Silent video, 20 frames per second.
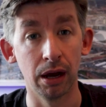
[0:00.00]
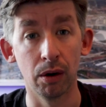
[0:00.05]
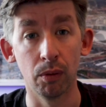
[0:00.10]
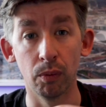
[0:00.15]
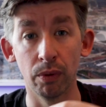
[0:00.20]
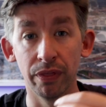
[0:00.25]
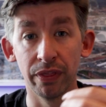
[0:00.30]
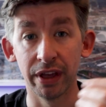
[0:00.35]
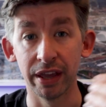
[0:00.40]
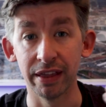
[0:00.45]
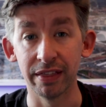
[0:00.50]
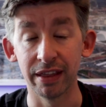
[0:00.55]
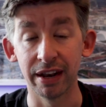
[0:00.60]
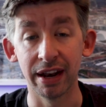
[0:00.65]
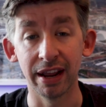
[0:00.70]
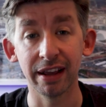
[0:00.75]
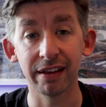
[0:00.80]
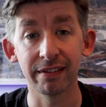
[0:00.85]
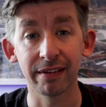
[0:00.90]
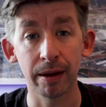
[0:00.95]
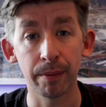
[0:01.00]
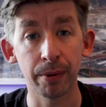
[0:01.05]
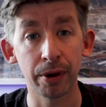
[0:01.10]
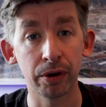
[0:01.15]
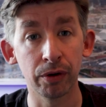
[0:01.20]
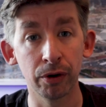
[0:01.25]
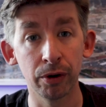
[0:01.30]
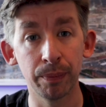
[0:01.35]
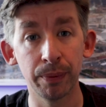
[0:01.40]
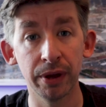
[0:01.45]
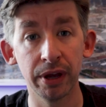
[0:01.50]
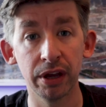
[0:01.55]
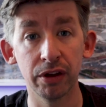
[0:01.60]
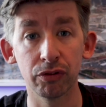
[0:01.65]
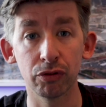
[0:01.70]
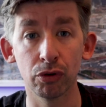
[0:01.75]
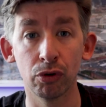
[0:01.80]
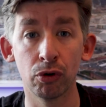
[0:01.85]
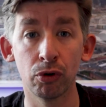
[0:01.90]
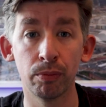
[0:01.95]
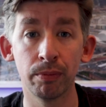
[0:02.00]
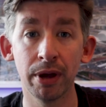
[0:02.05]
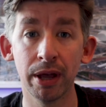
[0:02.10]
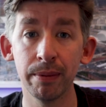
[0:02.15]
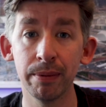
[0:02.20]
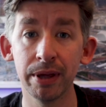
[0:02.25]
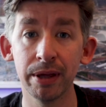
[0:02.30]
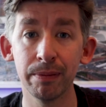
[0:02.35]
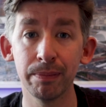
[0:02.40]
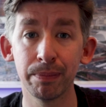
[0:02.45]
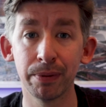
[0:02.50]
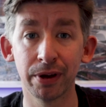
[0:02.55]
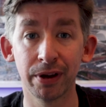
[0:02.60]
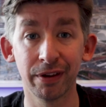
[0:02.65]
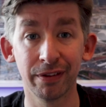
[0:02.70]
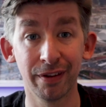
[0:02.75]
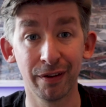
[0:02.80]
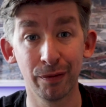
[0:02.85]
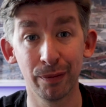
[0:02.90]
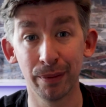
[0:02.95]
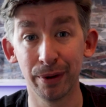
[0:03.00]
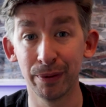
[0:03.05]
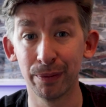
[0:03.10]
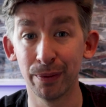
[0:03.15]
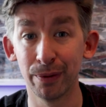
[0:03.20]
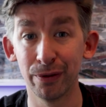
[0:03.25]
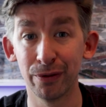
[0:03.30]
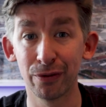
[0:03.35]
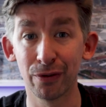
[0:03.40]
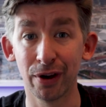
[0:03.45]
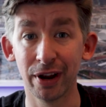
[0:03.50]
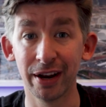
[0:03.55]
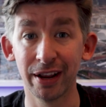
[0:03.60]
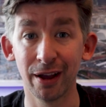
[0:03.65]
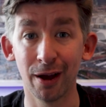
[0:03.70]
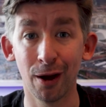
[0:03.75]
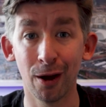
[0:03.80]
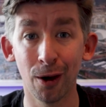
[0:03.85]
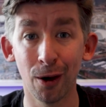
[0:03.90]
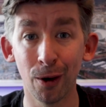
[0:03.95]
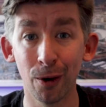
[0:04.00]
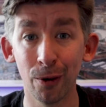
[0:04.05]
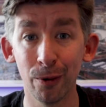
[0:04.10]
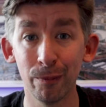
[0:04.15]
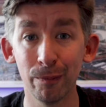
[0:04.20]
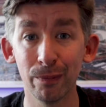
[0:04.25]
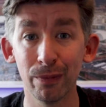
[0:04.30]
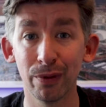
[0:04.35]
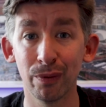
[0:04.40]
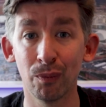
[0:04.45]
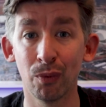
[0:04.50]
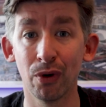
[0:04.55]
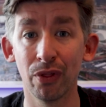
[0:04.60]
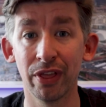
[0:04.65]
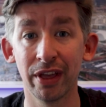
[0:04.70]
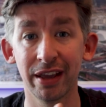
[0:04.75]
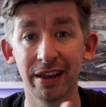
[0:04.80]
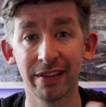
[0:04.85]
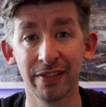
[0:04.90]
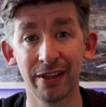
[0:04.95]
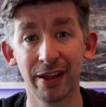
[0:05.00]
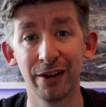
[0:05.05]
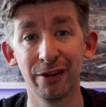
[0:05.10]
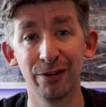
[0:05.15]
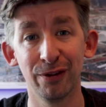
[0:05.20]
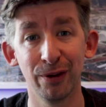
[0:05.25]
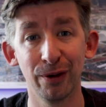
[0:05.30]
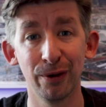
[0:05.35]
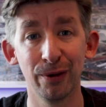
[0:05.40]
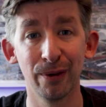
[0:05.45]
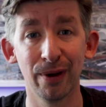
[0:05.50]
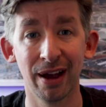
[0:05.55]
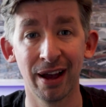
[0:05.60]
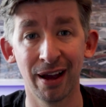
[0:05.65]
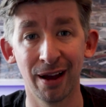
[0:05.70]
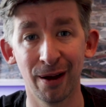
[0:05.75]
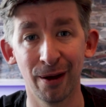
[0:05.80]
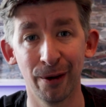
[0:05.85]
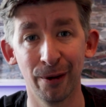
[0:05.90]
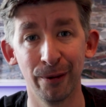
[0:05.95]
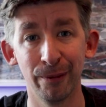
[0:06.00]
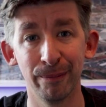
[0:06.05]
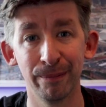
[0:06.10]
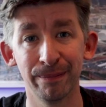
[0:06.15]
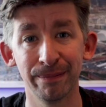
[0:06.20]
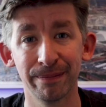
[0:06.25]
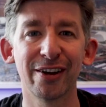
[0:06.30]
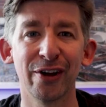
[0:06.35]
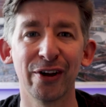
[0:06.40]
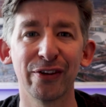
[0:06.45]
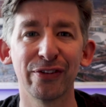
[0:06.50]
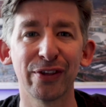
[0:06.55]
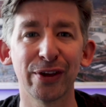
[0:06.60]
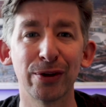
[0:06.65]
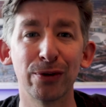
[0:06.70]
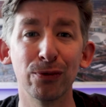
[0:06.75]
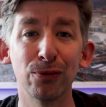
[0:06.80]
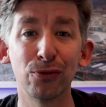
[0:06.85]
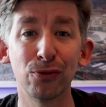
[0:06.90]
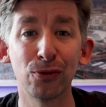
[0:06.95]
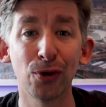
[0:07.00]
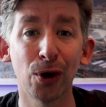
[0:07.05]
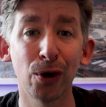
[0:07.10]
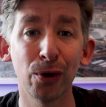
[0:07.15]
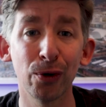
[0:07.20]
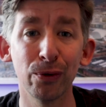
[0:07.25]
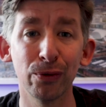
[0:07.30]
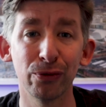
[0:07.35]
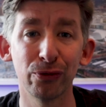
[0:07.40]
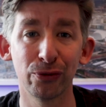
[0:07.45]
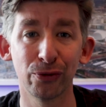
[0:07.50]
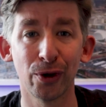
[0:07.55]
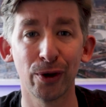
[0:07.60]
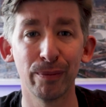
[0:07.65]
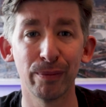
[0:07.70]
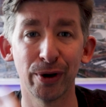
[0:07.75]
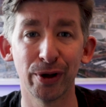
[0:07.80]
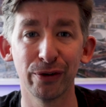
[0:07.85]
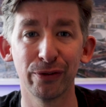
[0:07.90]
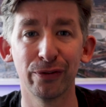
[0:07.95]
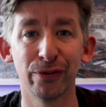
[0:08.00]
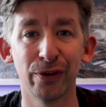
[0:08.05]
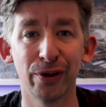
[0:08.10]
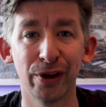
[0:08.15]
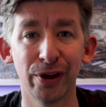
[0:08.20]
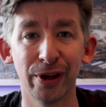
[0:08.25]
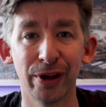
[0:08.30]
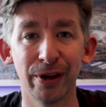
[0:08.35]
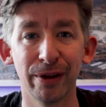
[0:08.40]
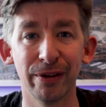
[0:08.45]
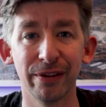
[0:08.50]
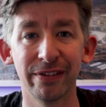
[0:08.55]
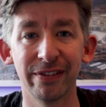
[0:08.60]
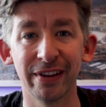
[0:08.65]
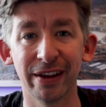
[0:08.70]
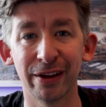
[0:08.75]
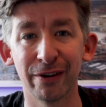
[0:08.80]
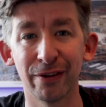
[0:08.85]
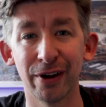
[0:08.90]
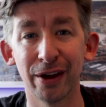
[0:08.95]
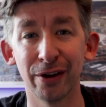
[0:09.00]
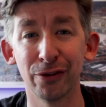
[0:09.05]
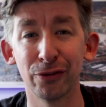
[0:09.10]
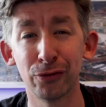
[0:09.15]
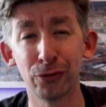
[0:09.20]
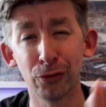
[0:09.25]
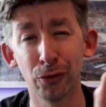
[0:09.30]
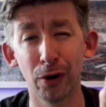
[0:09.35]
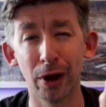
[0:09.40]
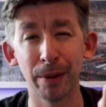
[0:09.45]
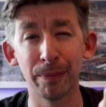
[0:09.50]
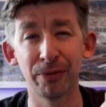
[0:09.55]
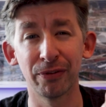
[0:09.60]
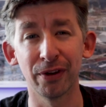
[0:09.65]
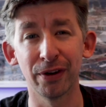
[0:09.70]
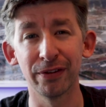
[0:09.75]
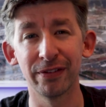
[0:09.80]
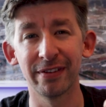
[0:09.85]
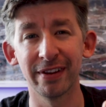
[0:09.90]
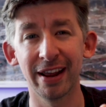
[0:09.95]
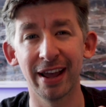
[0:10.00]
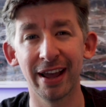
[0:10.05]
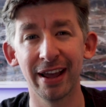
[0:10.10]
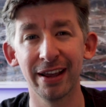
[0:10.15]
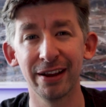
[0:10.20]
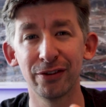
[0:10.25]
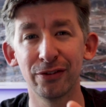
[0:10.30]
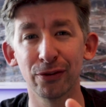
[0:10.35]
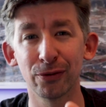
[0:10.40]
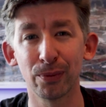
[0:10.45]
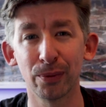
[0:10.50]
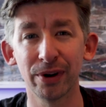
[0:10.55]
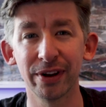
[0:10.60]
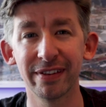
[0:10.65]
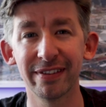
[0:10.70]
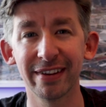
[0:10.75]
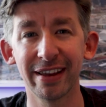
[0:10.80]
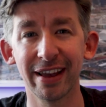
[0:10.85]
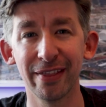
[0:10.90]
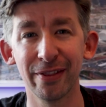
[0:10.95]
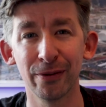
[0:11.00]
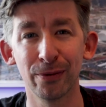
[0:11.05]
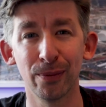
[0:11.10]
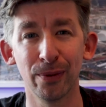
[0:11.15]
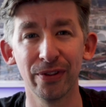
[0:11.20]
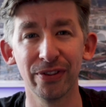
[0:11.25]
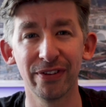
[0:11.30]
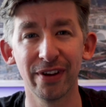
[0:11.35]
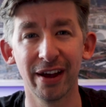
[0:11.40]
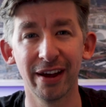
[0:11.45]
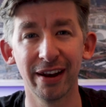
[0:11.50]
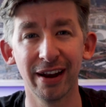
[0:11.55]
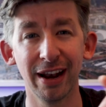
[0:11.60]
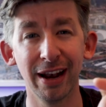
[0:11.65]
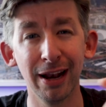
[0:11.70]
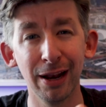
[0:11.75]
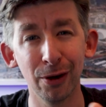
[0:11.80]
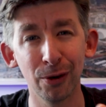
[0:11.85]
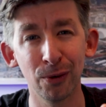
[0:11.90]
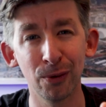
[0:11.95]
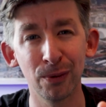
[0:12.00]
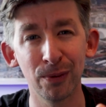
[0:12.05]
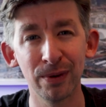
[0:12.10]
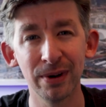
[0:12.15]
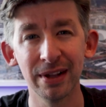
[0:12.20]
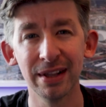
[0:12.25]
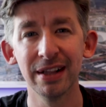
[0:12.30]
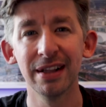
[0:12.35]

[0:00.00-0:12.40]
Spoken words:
when they either next get back on a pitch, or maybe because everybody's been training at home, what they can then do at home. Guys, thank you so much for sticking around. Short episode today, just wanted to get this one done. A little